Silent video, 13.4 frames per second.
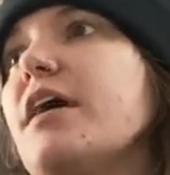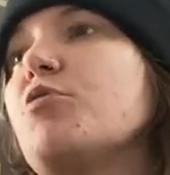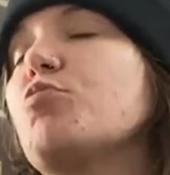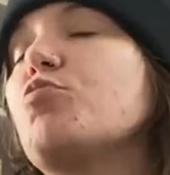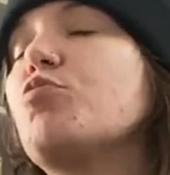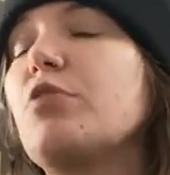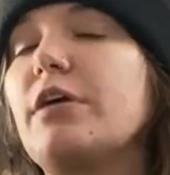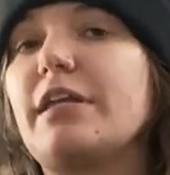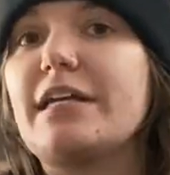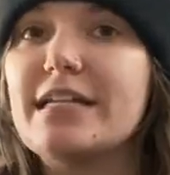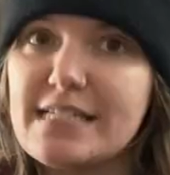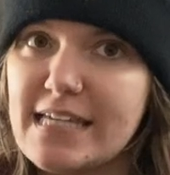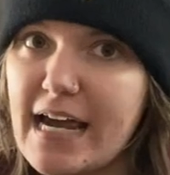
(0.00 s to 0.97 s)

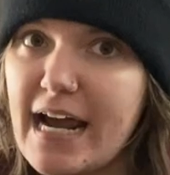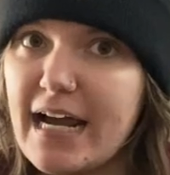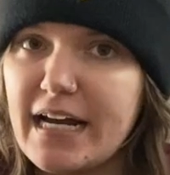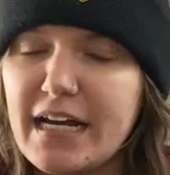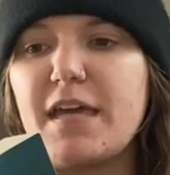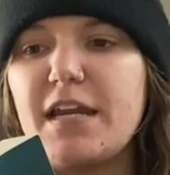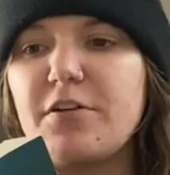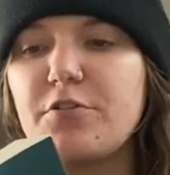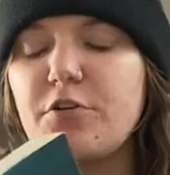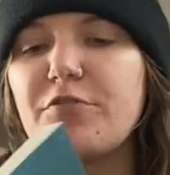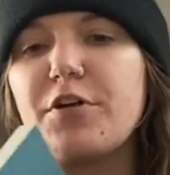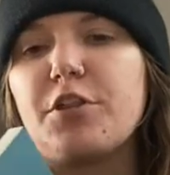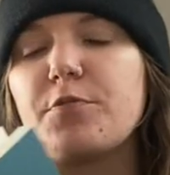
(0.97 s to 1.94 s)
Really sad. I don't know
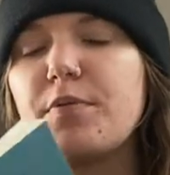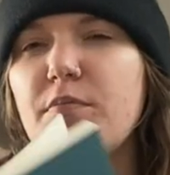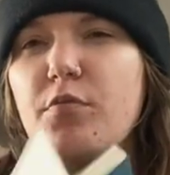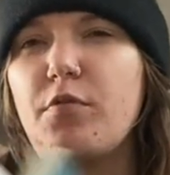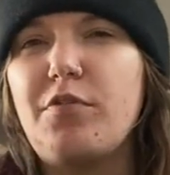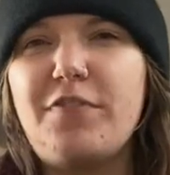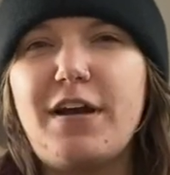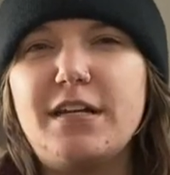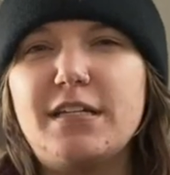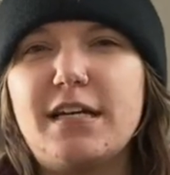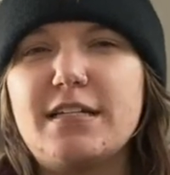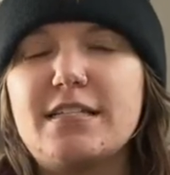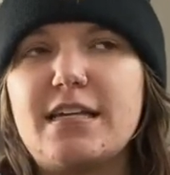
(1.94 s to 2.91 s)
if other people will find
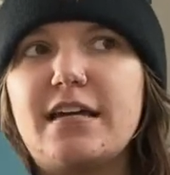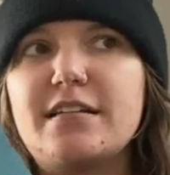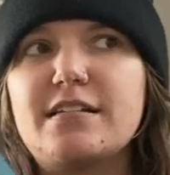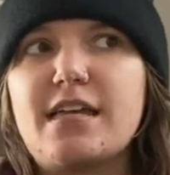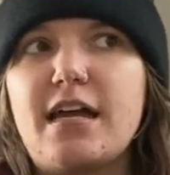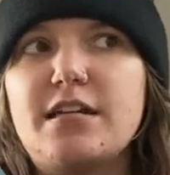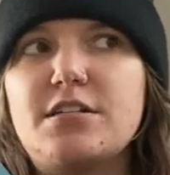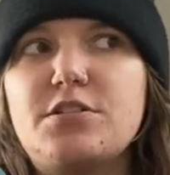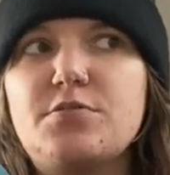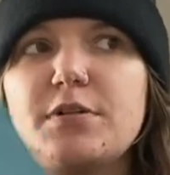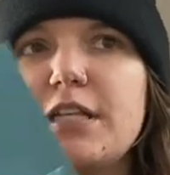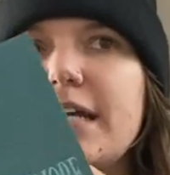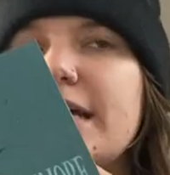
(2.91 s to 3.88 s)
it as sad as I do,
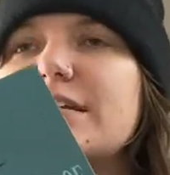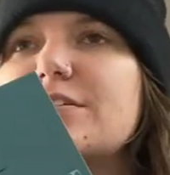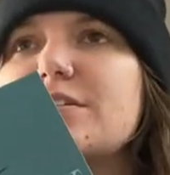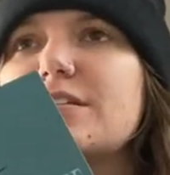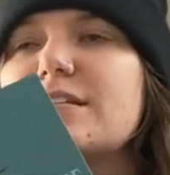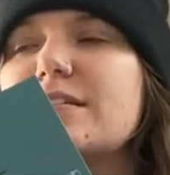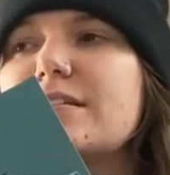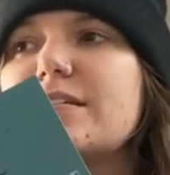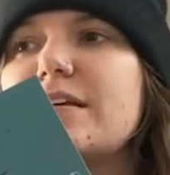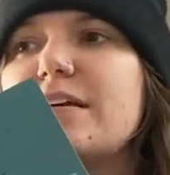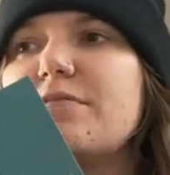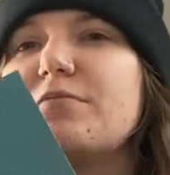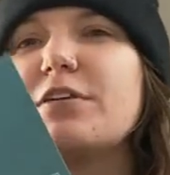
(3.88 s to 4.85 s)
but like it just,
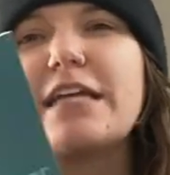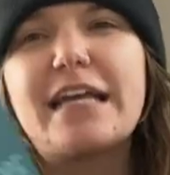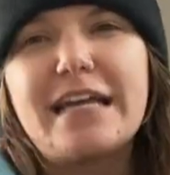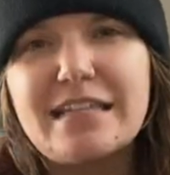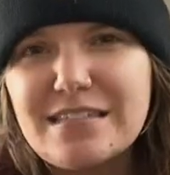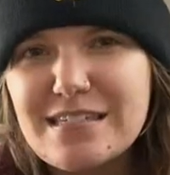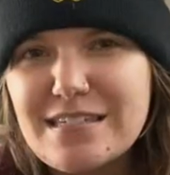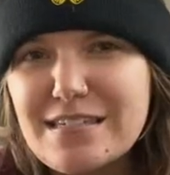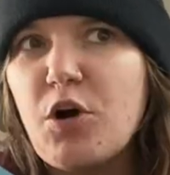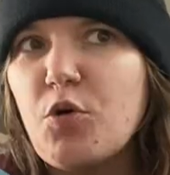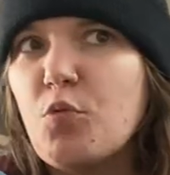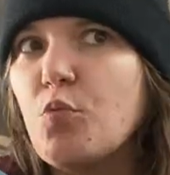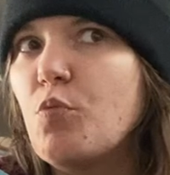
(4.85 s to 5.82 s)
it really hits
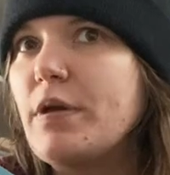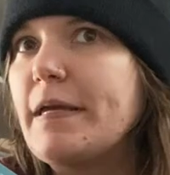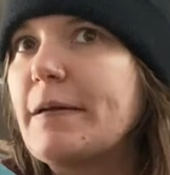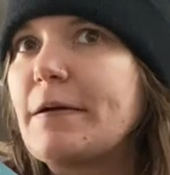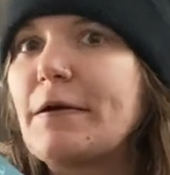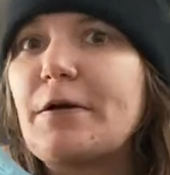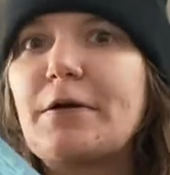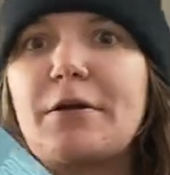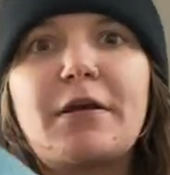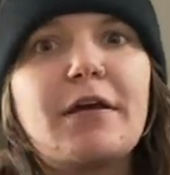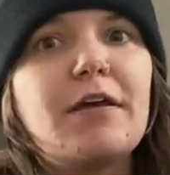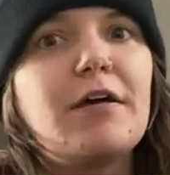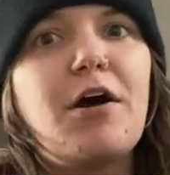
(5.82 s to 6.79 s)
a weird
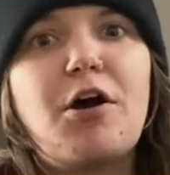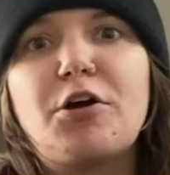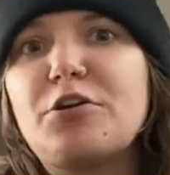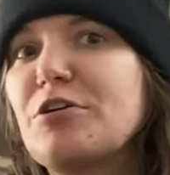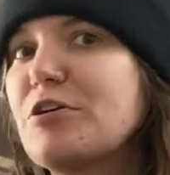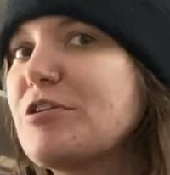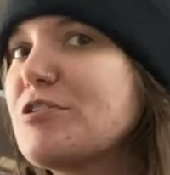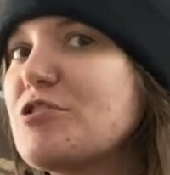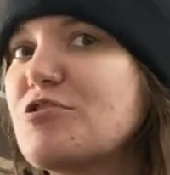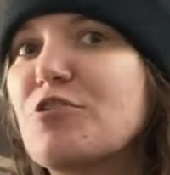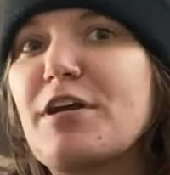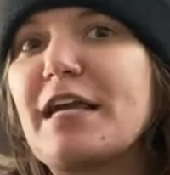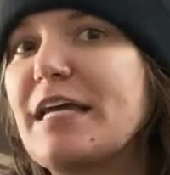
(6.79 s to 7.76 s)

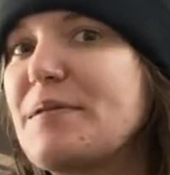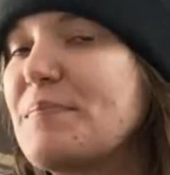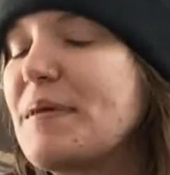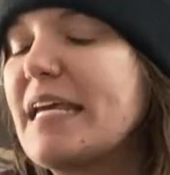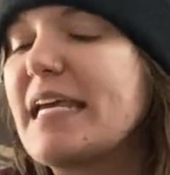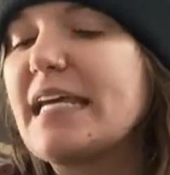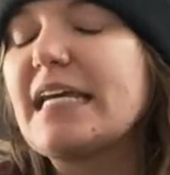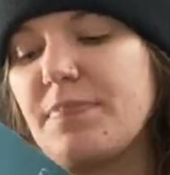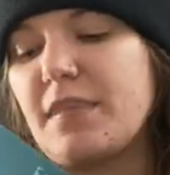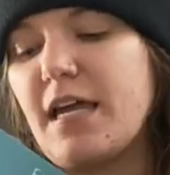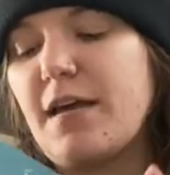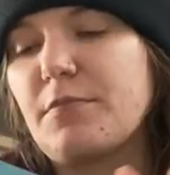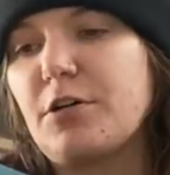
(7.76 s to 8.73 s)
heartstring in me.
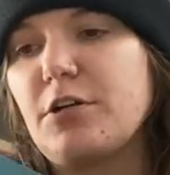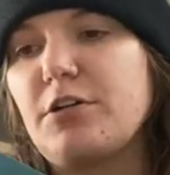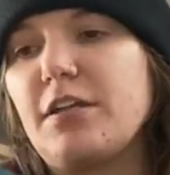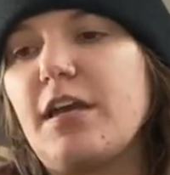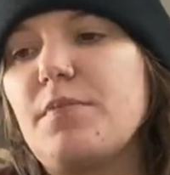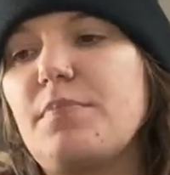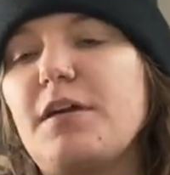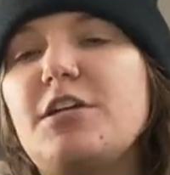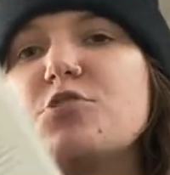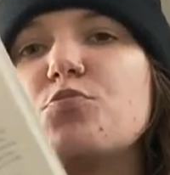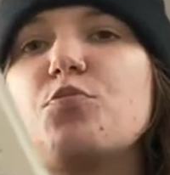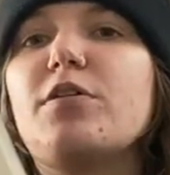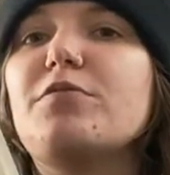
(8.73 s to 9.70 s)
I'm currently on page
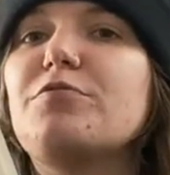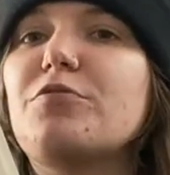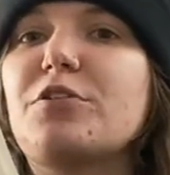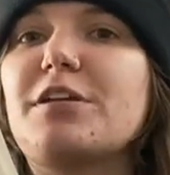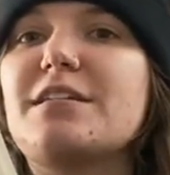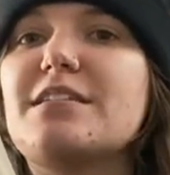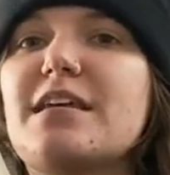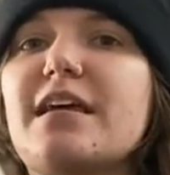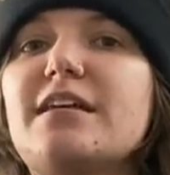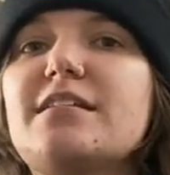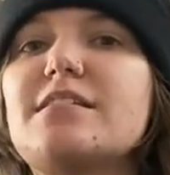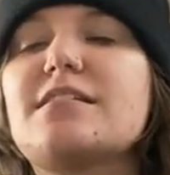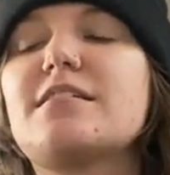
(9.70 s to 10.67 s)
one
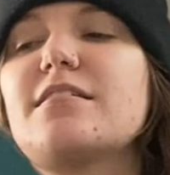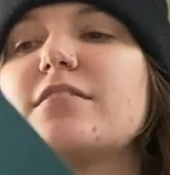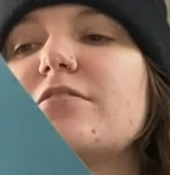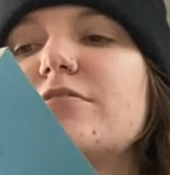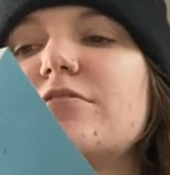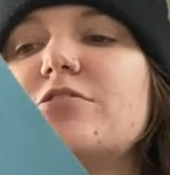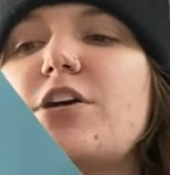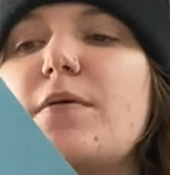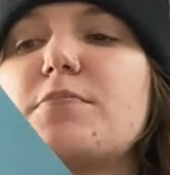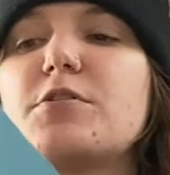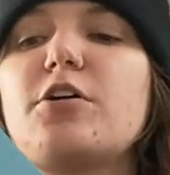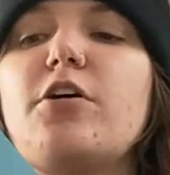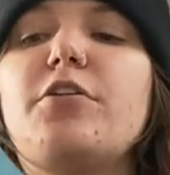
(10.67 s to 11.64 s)
forty-six,
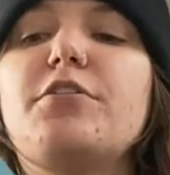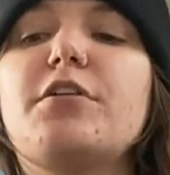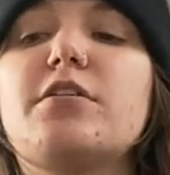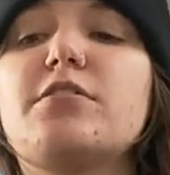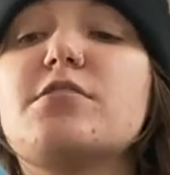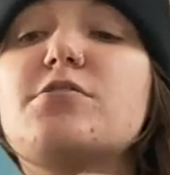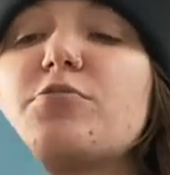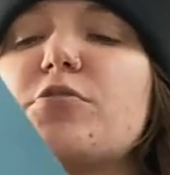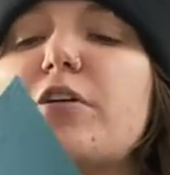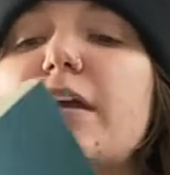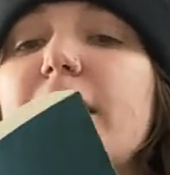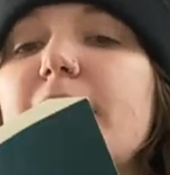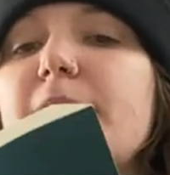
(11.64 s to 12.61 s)
chapter called The
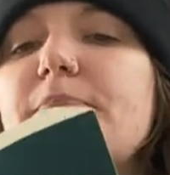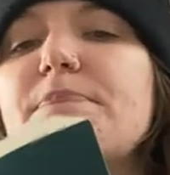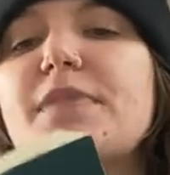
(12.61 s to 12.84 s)
Historian.